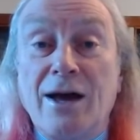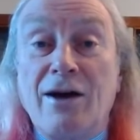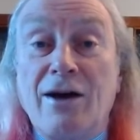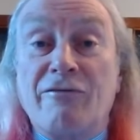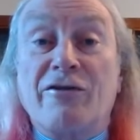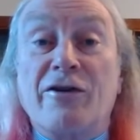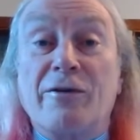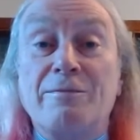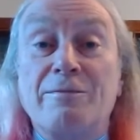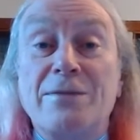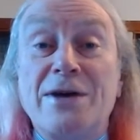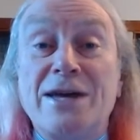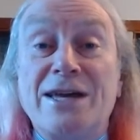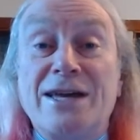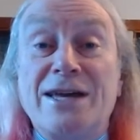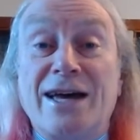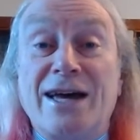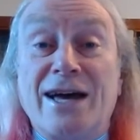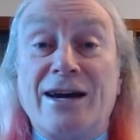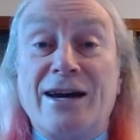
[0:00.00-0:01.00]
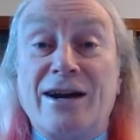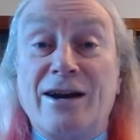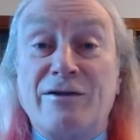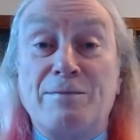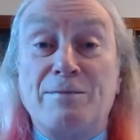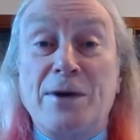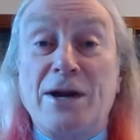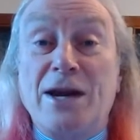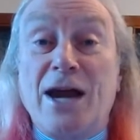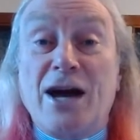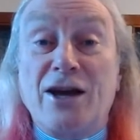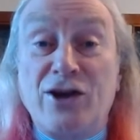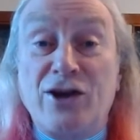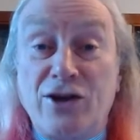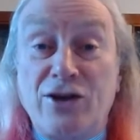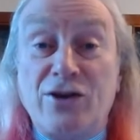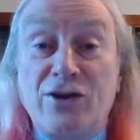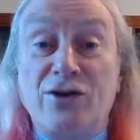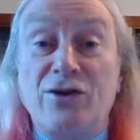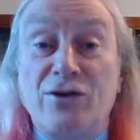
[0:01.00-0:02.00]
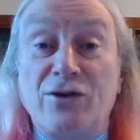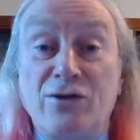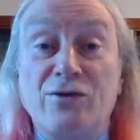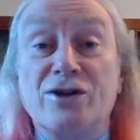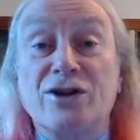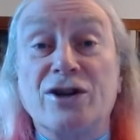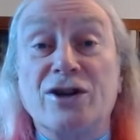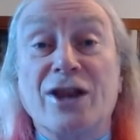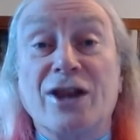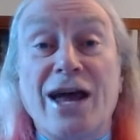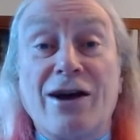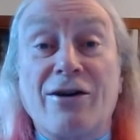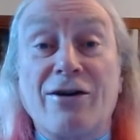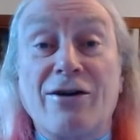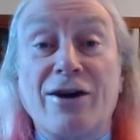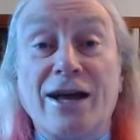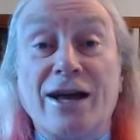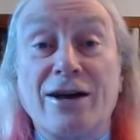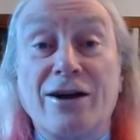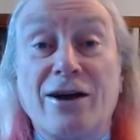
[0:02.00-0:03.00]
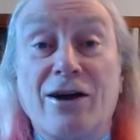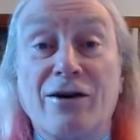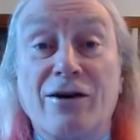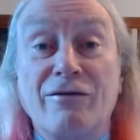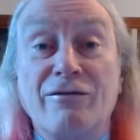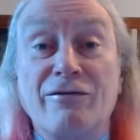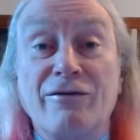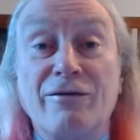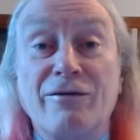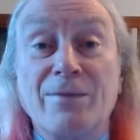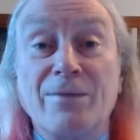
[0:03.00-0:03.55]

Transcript: For me, it has been a huge learning curve.